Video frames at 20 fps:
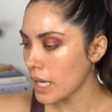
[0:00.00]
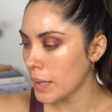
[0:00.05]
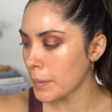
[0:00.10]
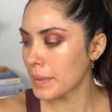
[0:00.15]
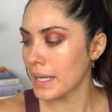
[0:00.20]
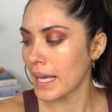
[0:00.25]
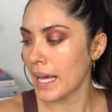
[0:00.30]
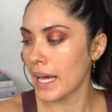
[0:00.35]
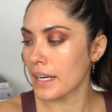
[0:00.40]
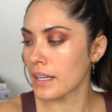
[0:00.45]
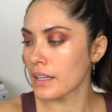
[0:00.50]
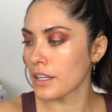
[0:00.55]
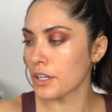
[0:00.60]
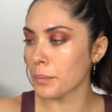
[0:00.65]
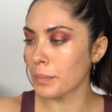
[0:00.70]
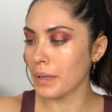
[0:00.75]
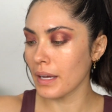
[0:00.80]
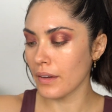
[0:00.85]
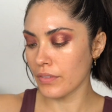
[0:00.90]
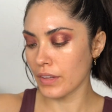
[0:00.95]
I'm gonna add a
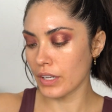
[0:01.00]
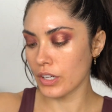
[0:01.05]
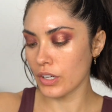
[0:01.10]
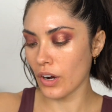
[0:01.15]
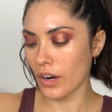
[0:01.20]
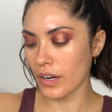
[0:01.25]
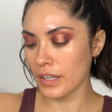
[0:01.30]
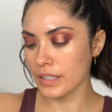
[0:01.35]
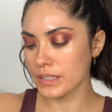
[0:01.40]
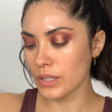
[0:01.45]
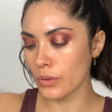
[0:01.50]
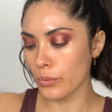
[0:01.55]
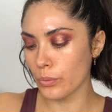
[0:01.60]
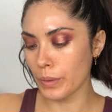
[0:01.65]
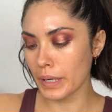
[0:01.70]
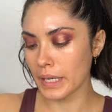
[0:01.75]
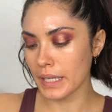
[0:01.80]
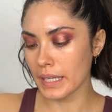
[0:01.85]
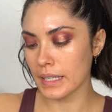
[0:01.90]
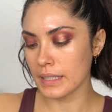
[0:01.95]
little bit of the NARS
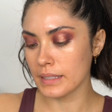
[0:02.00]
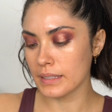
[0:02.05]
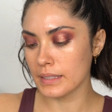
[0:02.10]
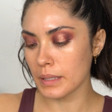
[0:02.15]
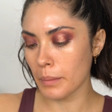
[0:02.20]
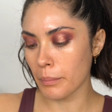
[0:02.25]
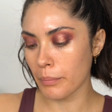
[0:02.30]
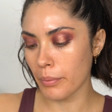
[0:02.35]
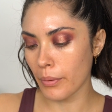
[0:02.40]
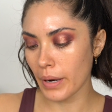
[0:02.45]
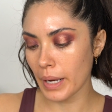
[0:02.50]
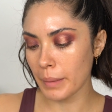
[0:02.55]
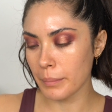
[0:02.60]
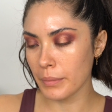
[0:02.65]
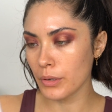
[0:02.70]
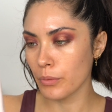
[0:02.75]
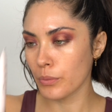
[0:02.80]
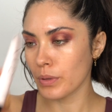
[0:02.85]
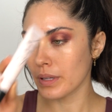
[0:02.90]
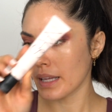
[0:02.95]
Radiance
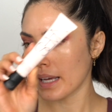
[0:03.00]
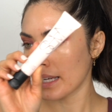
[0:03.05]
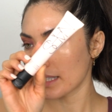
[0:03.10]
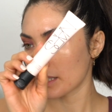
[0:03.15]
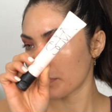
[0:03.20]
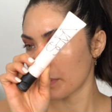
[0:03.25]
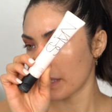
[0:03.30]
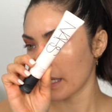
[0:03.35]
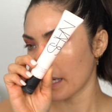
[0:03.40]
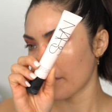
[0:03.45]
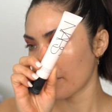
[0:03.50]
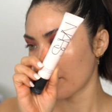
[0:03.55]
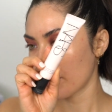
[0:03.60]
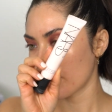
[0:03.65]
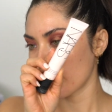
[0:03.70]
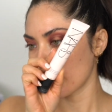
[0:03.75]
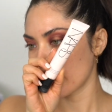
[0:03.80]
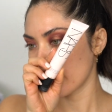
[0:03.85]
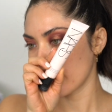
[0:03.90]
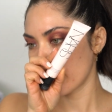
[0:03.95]
Primer with S P F
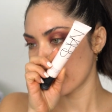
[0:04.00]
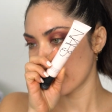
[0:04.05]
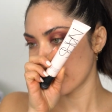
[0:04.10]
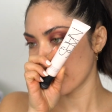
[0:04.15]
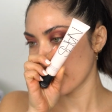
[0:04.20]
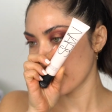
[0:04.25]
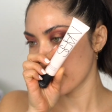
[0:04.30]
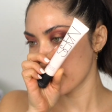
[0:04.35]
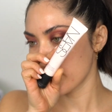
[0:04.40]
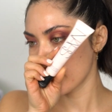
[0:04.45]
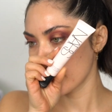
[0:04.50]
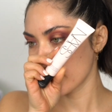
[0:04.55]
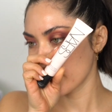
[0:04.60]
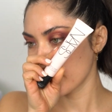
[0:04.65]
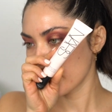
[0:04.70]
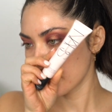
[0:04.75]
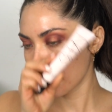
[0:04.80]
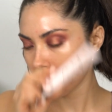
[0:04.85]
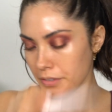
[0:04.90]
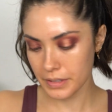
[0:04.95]

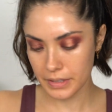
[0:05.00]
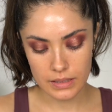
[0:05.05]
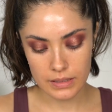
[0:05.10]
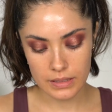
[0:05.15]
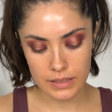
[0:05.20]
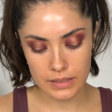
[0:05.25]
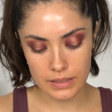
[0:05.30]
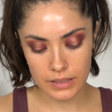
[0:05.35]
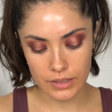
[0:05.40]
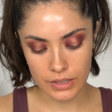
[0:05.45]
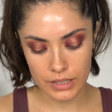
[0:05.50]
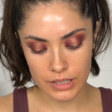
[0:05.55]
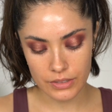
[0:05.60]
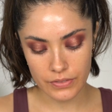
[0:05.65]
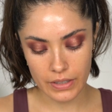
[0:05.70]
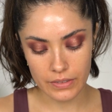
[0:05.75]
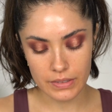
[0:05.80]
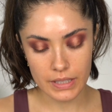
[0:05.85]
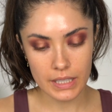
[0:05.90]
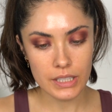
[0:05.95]
thirty-five. Since it is a NARS
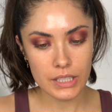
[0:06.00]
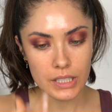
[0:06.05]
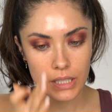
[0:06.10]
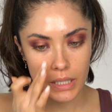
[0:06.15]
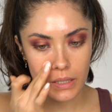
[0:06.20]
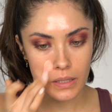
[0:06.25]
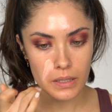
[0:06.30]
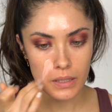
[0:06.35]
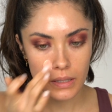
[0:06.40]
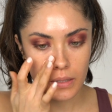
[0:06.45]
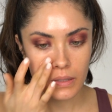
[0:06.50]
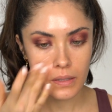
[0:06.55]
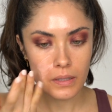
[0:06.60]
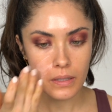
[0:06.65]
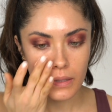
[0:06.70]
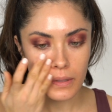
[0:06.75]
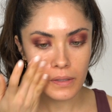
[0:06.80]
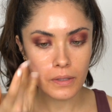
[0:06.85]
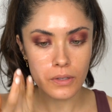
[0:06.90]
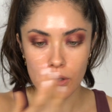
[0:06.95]
foundation,
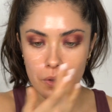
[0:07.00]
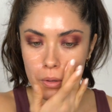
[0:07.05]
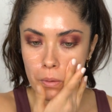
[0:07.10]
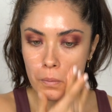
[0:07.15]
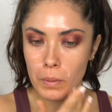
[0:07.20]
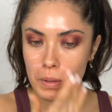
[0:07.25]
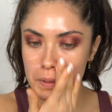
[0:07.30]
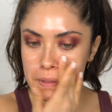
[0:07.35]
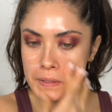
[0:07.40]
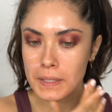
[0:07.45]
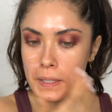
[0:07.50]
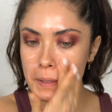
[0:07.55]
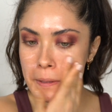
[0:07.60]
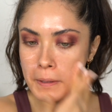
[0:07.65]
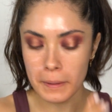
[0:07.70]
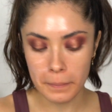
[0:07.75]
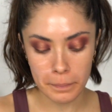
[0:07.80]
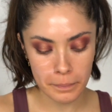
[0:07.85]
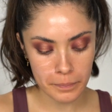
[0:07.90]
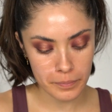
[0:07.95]
it'll go well
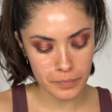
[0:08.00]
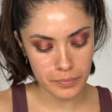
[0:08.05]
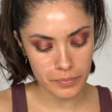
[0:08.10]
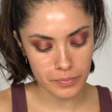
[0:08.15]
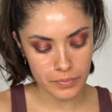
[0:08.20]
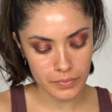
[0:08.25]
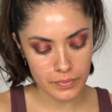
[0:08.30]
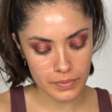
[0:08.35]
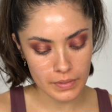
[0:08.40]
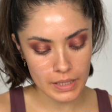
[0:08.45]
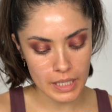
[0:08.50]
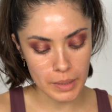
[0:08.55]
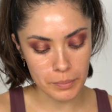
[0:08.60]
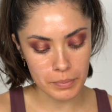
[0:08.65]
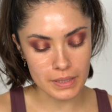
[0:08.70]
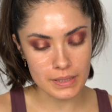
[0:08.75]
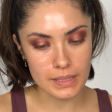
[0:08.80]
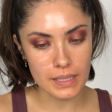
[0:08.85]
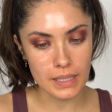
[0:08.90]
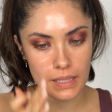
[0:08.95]
together.
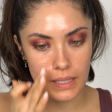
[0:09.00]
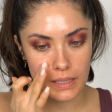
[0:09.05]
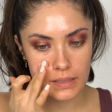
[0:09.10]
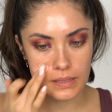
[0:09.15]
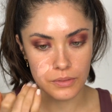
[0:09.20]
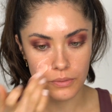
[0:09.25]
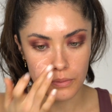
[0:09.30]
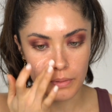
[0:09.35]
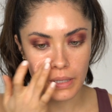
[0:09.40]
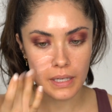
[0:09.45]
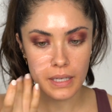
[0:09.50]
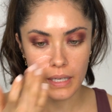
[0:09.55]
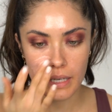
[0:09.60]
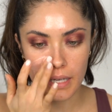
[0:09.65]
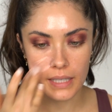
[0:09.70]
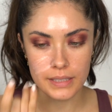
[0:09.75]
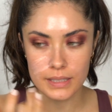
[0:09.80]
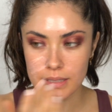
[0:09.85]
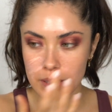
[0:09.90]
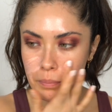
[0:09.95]
Keep the skin nice and
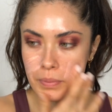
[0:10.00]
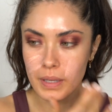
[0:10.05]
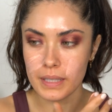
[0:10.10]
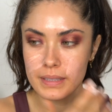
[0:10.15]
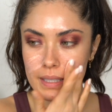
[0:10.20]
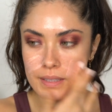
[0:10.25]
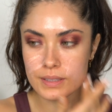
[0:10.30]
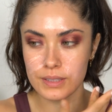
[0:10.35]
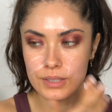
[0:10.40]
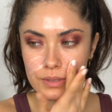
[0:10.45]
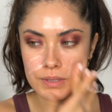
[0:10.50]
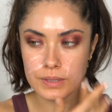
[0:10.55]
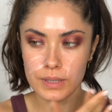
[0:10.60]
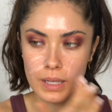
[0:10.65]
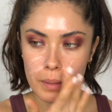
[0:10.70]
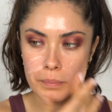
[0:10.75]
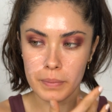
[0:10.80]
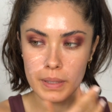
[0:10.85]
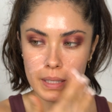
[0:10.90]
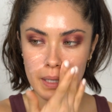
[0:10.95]
radiant. I just applied that so
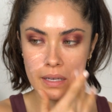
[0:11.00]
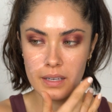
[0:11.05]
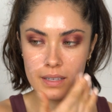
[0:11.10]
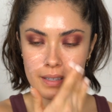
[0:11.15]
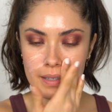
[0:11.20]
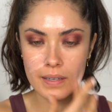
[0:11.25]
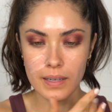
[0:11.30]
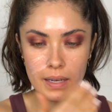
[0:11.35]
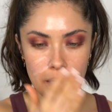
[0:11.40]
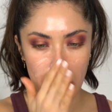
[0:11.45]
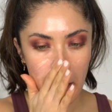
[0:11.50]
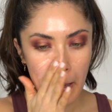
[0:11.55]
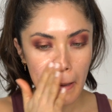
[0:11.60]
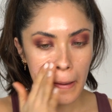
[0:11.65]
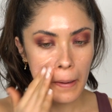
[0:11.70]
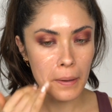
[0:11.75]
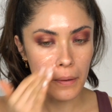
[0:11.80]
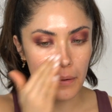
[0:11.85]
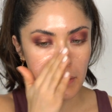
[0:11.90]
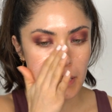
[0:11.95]
sloppy.
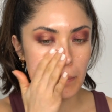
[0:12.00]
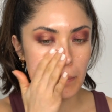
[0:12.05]
It'll